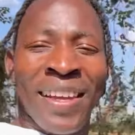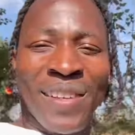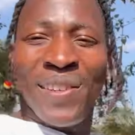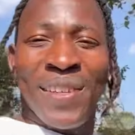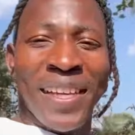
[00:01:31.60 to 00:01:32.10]

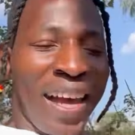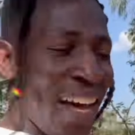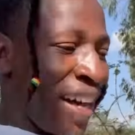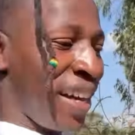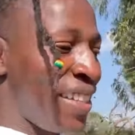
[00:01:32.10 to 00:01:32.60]
doing
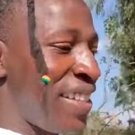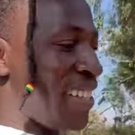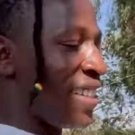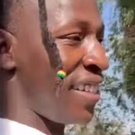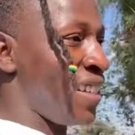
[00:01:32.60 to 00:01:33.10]
her
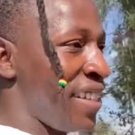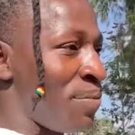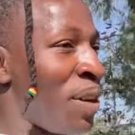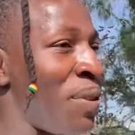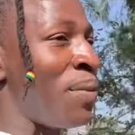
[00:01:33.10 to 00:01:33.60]
teaching.
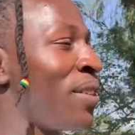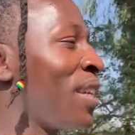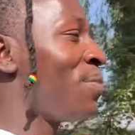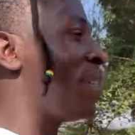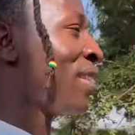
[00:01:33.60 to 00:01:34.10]
My mom, she
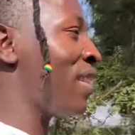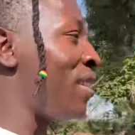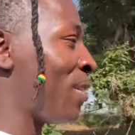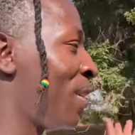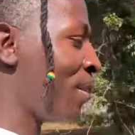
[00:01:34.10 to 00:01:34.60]
has been
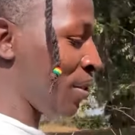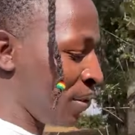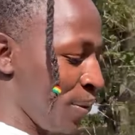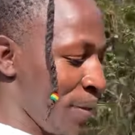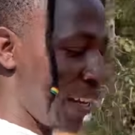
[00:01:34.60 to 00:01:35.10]
teaching close
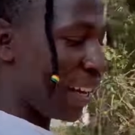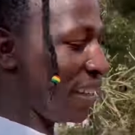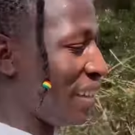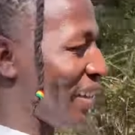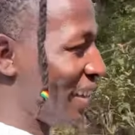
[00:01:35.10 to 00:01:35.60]
to 30
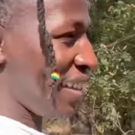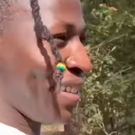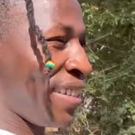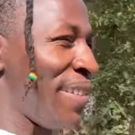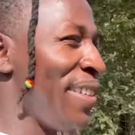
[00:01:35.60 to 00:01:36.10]

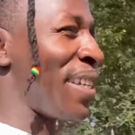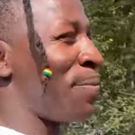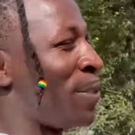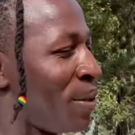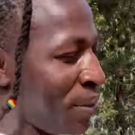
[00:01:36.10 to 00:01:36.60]
years, which I'm
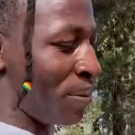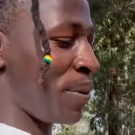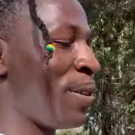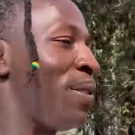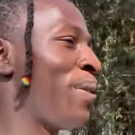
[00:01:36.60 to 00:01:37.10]
super
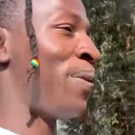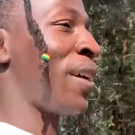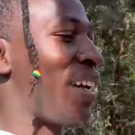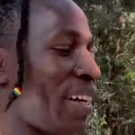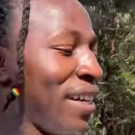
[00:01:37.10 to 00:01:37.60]
proud of
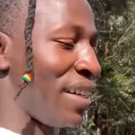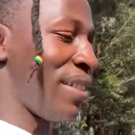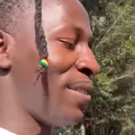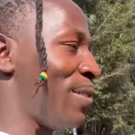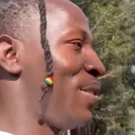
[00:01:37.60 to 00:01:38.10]
her,
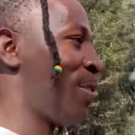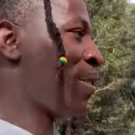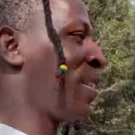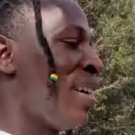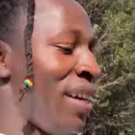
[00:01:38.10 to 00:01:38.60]
guys, you know.
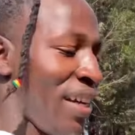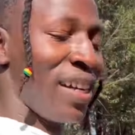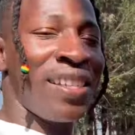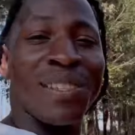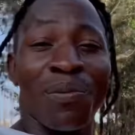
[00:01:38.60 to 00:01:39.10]
Yeah,
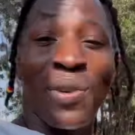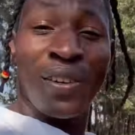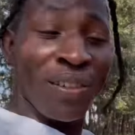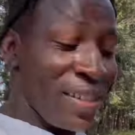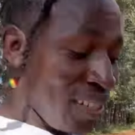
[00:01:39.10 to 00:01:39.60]
she's
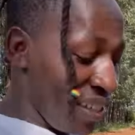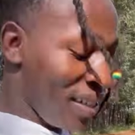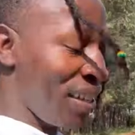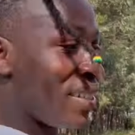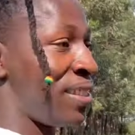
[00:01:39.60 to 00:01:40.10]
molding
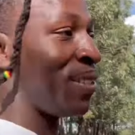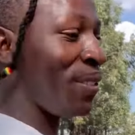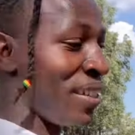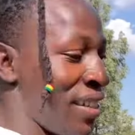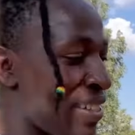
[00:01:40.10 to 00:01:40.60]

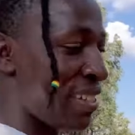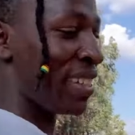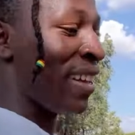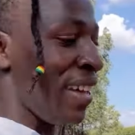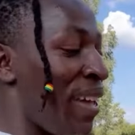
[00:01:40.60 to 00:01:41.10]
students
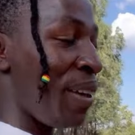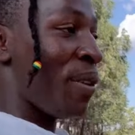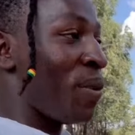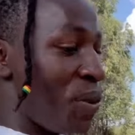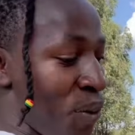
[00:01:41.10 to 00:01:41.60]

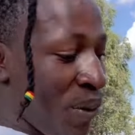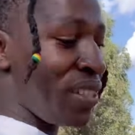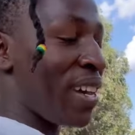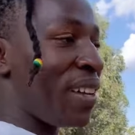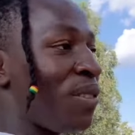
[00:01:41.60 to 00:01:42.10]
who
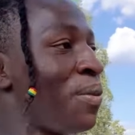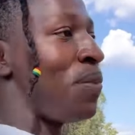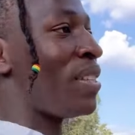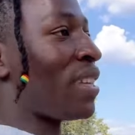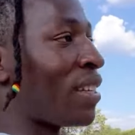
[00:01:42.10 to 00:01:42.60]
turn to be
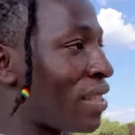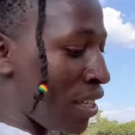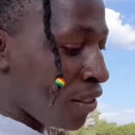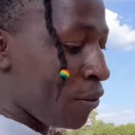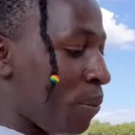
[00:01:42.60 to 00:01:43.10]

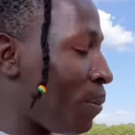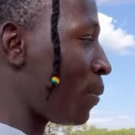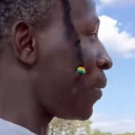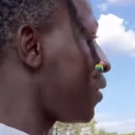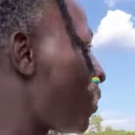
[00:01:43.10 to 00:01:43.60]
successful
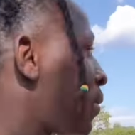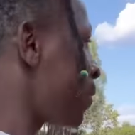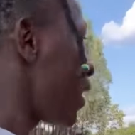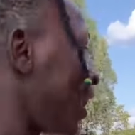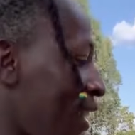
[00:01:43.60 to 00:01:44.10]
people in the
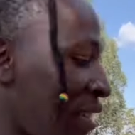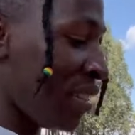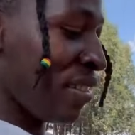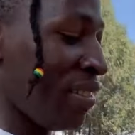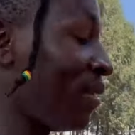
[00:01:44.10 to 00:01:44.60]

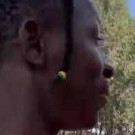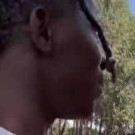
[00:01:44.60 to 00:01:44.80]
society, you